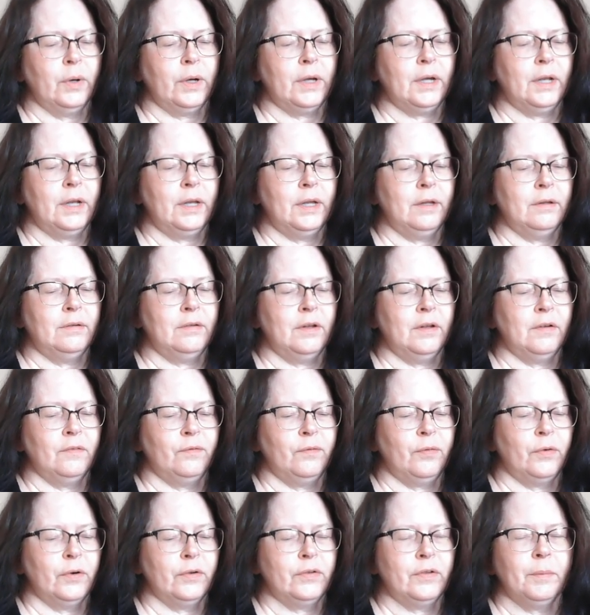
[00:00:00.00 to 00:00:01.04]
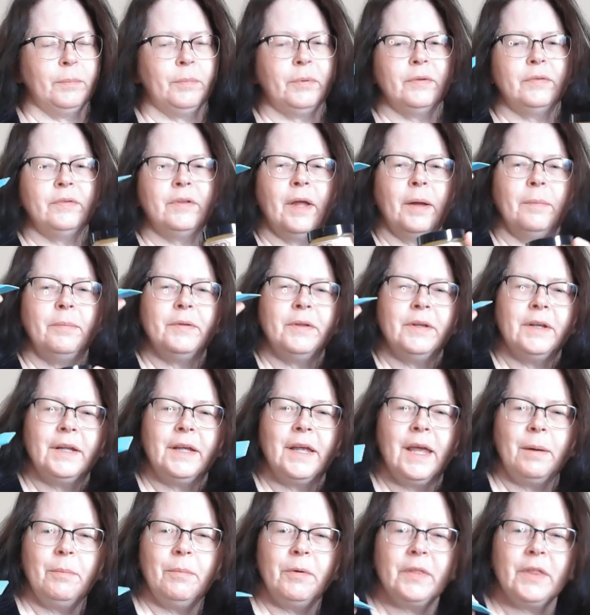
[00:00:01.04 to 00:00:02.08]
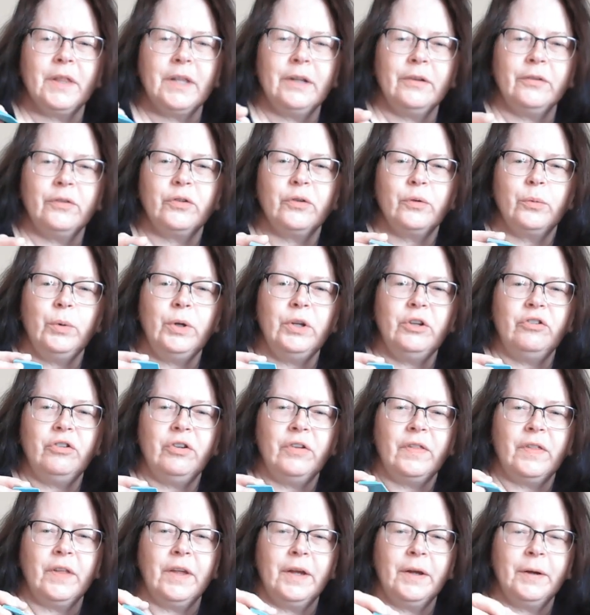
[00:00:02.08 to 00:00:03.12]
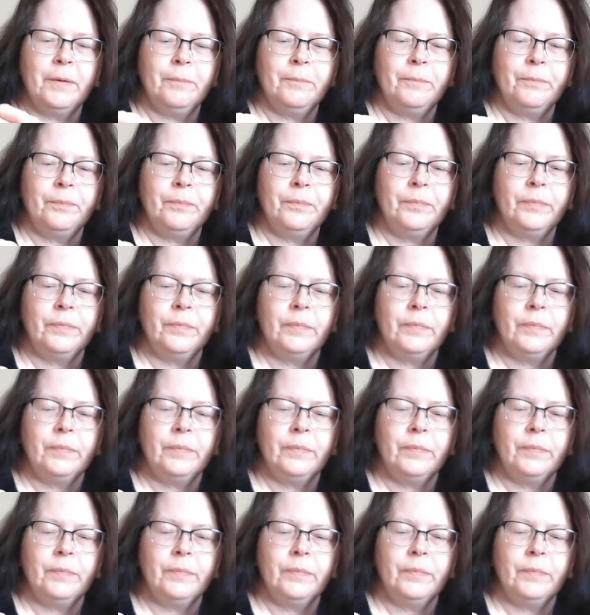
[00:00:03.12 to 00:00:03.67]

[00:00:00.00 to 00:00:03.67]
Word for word: Quick and easy in four simple steps. And it came with a little squeegee thing.